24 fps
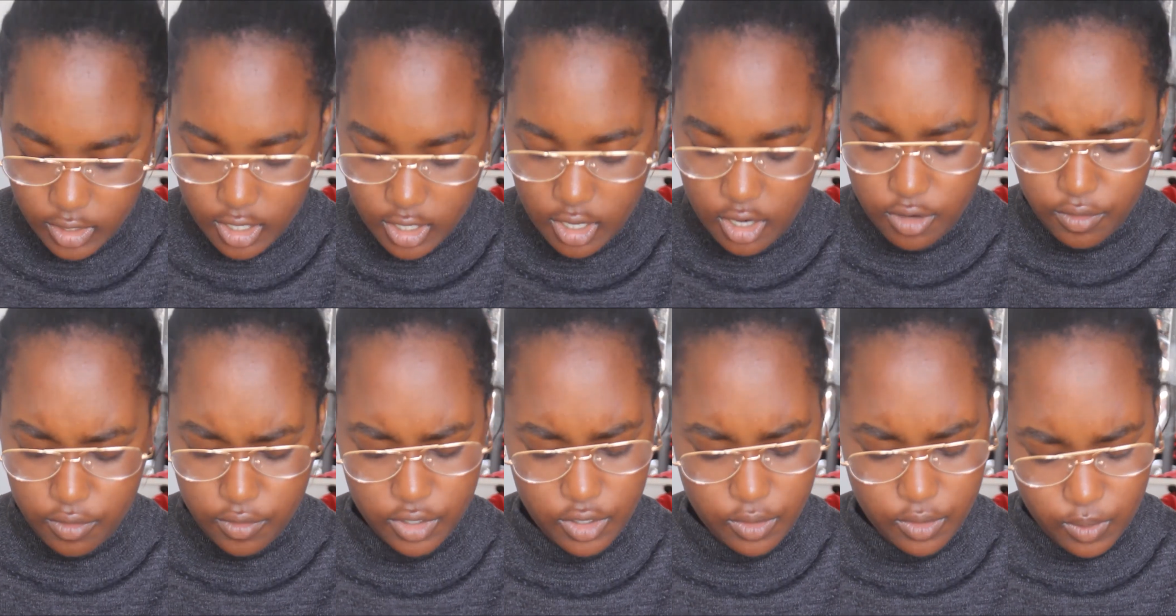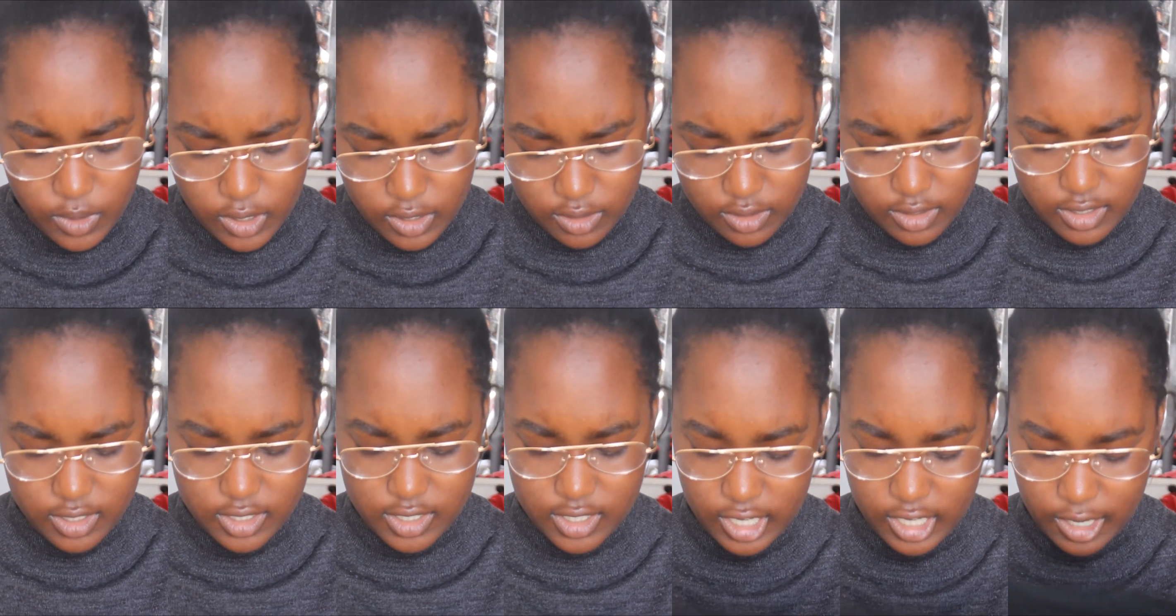I don't really know what else
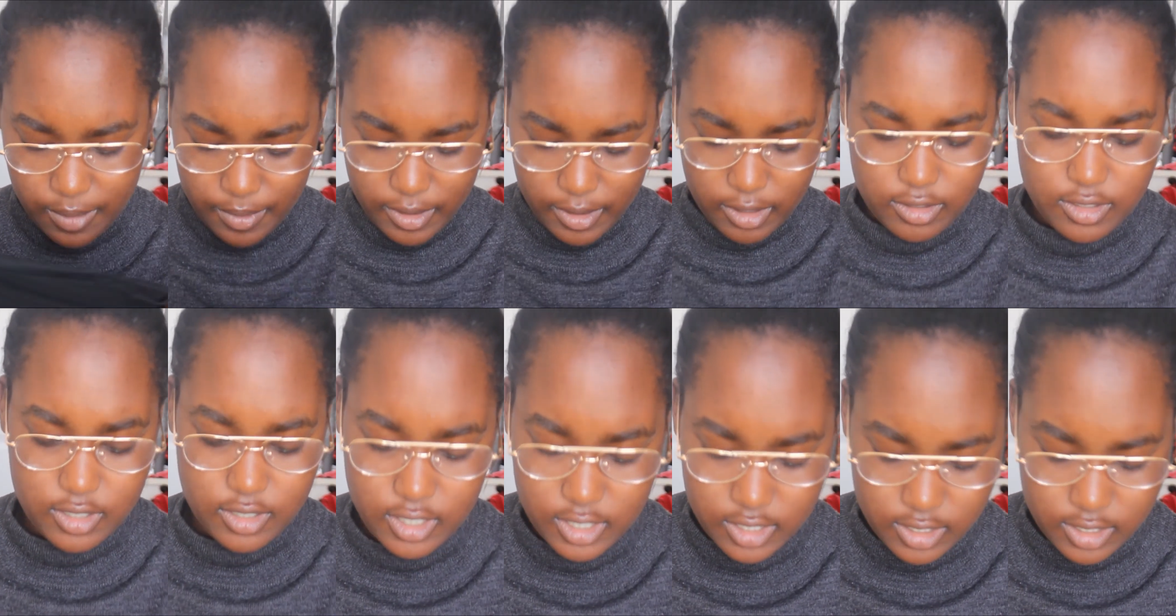to say about it.